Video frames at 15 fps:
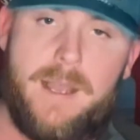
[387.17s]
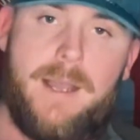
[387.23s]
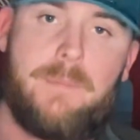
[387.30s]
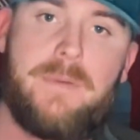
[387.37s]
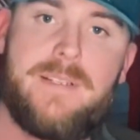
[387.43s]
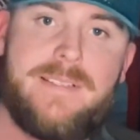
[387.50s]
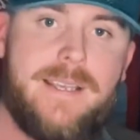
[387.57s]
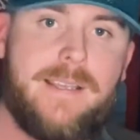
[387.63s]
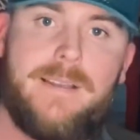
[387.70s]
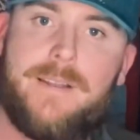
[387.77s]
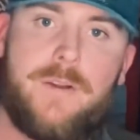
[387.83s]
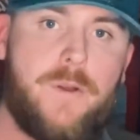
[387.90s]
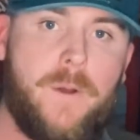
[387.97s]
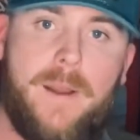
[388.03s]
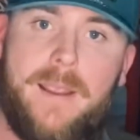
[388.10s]
I'm gonna take like a
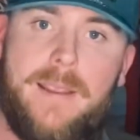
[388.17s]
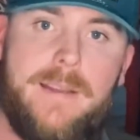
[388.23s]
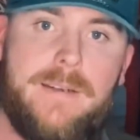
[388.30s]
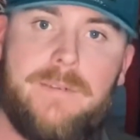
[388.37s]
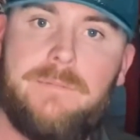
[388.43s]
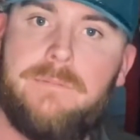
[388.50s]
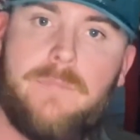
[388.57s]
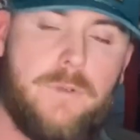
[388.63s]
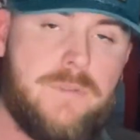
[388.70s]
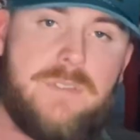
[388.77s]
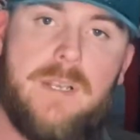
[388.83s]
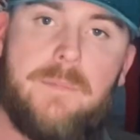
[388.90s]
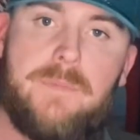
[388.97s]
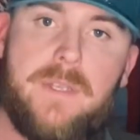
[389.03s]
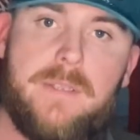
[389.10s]
crane or
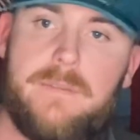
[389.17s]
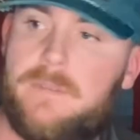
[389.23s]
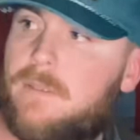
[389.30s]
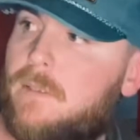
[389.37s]
something